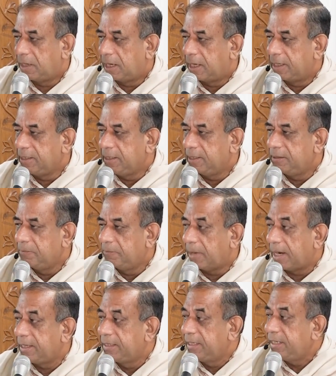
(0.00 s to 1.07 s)
Aryan
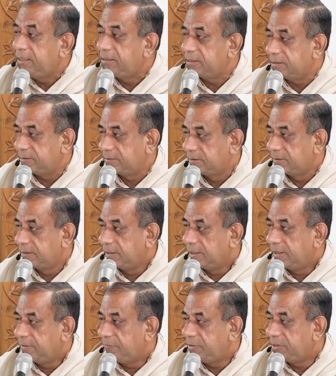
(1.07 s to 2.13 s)
migration,
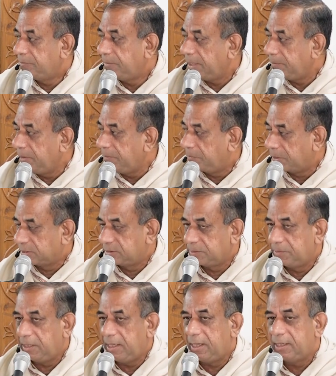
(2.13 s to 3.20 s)
which may be possible,